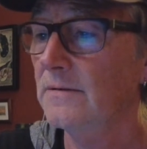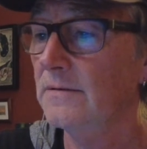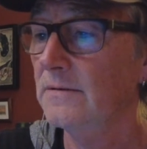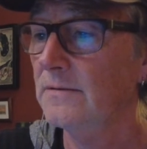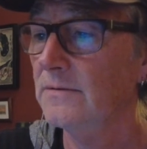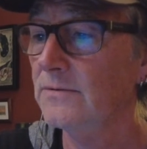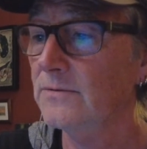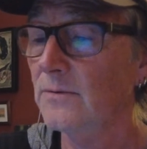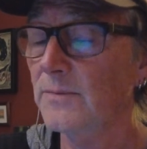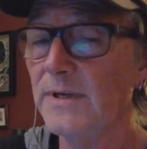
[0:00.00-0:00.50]

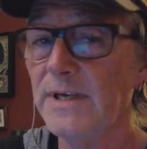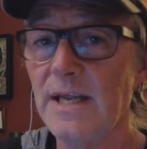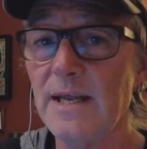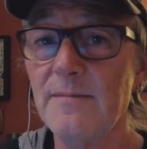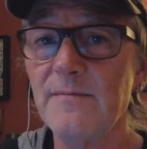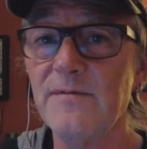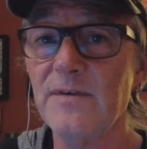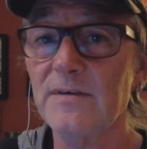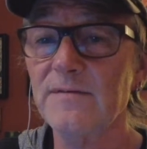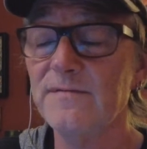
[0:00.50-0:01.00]
It's not been home
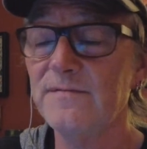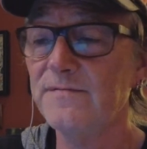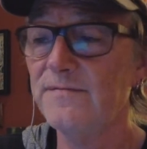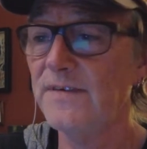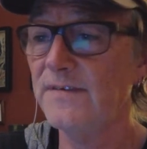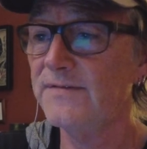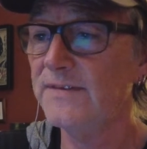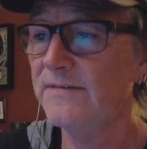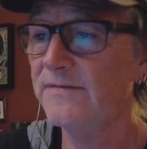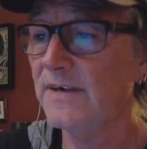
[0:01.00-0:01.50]
for
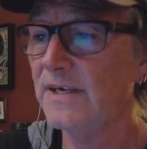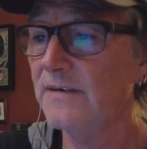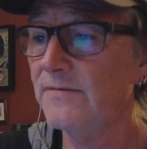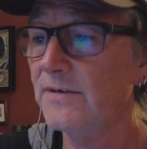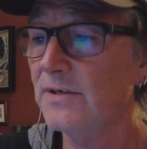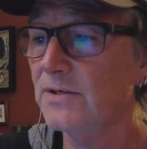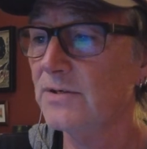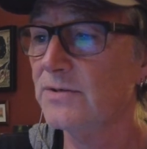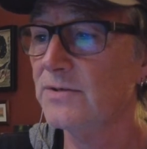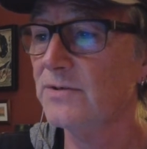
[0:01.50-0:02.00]
55
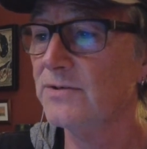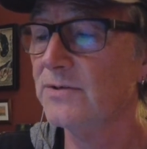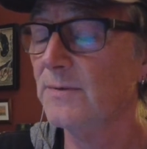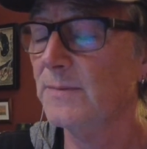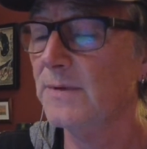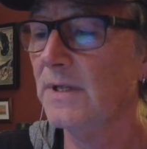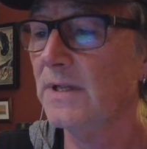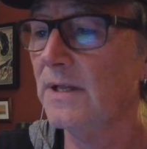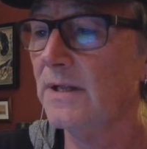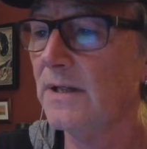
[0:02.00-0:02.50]
years or
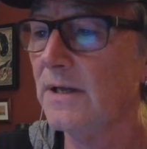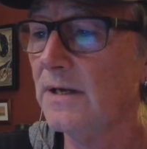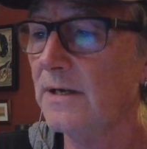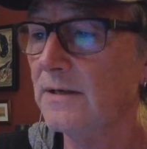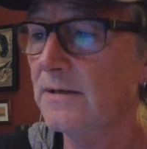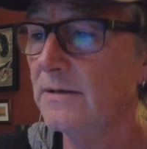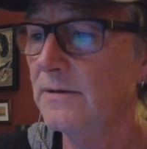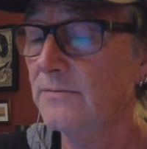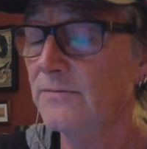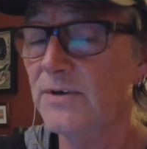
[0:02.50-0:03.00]
something like that.
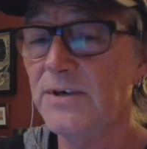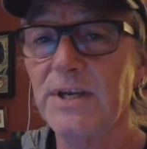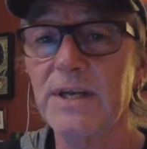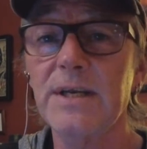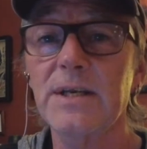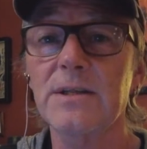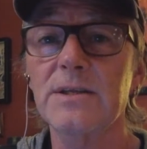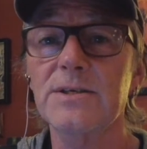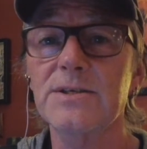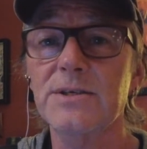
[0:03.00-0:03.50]

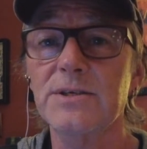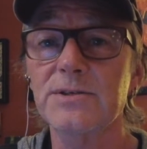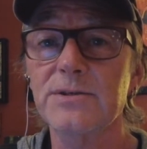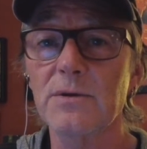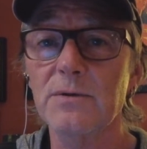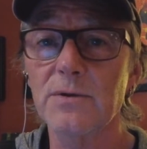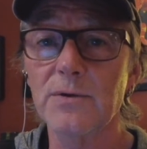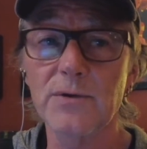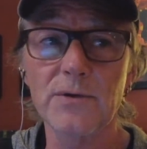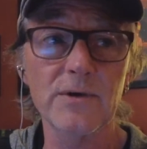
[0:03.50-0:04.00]
Ridiculous, they're still
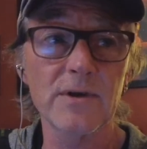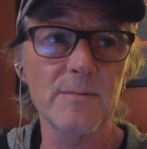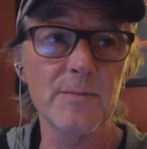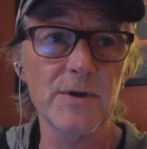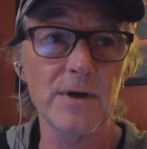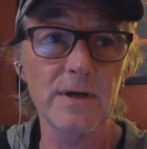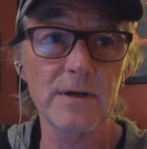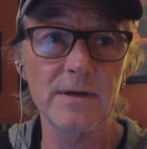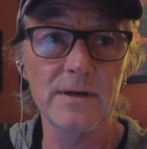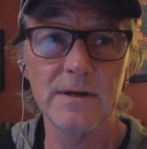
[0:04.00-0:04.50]
going on about it.